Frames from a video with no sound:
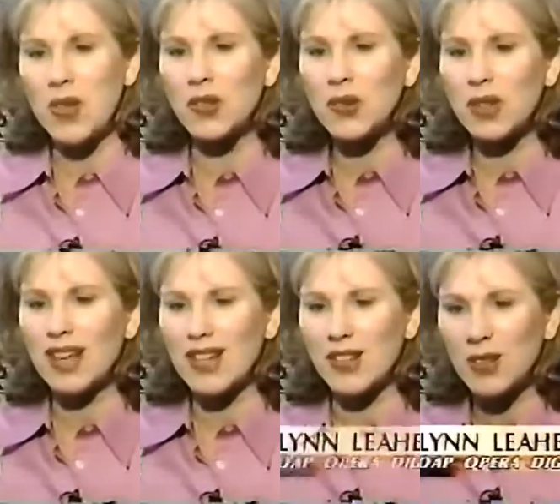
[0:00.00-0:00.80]
The
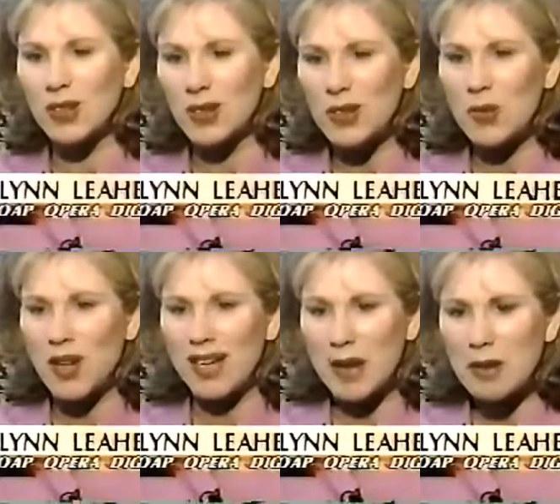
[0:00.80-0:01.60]
storyline that Susan Lucci
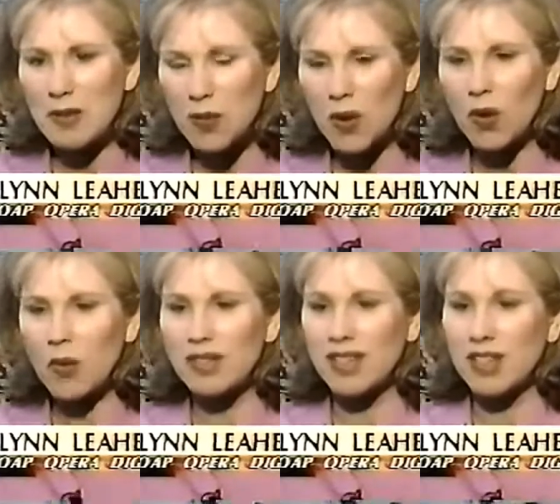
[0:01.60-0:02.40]
won an Emmy for
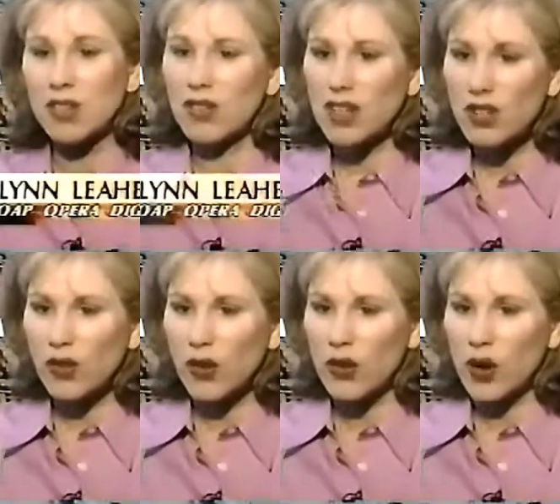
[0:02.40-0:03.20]
was the intervention
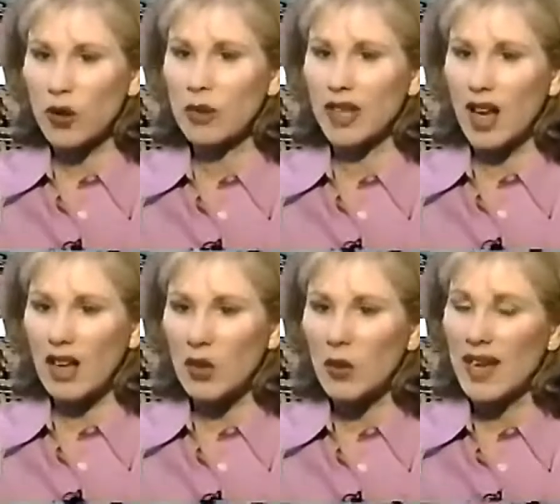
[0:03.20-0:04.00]
for her daughter
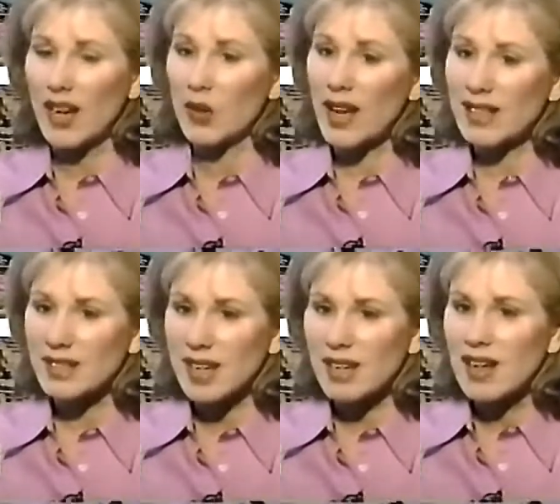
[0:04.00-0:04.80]
Bianca, who had
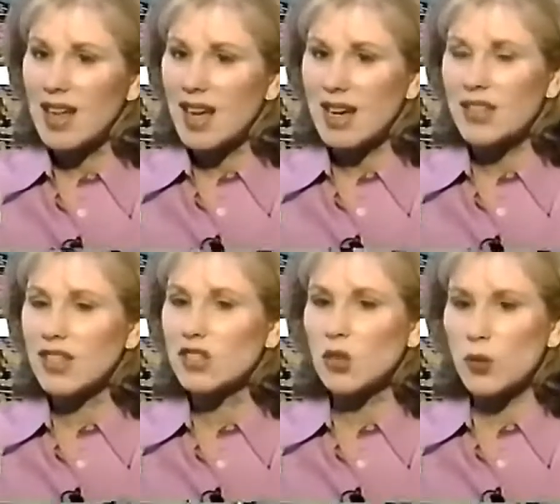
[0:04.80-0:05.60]
anorexia. And I
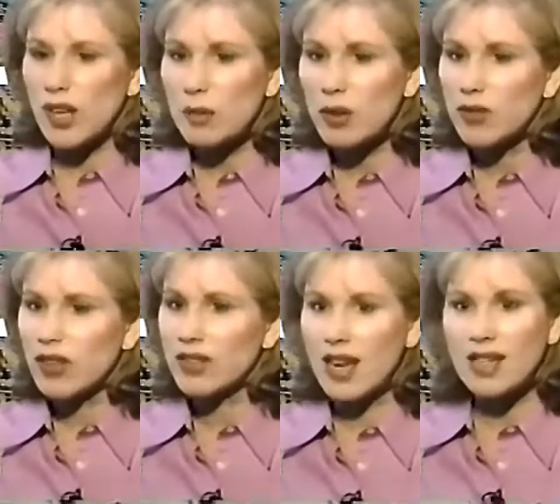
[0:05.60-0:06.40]
think it's incredible
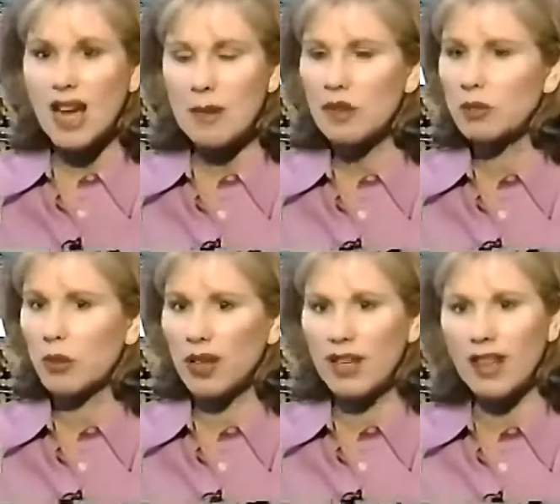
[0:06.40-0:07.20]
that daytime is
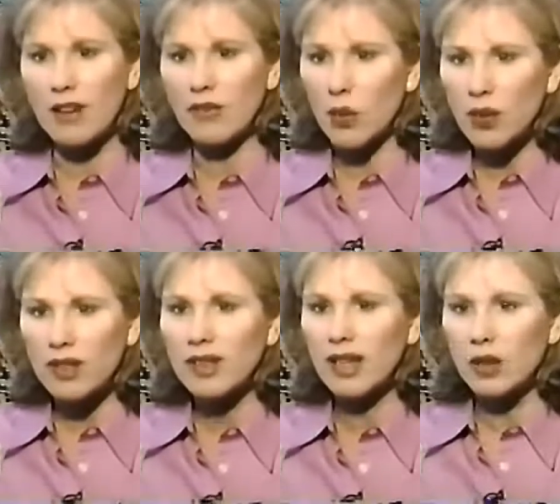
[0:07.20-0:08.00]
bringing that forward
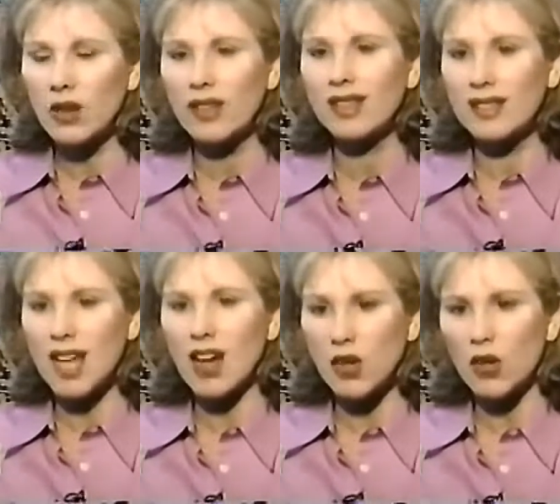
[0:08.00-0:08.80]
and saying, look, this is
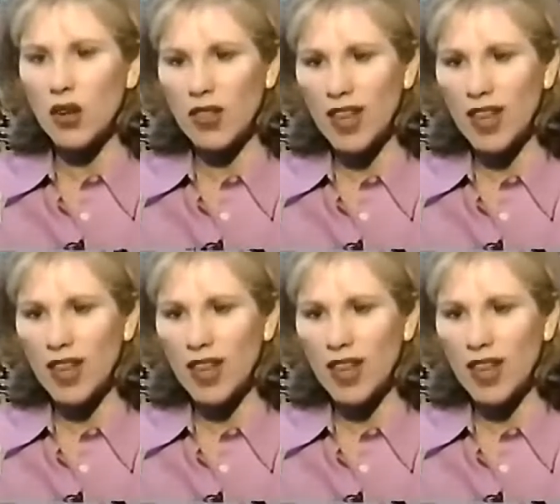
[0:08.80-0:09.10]
not a good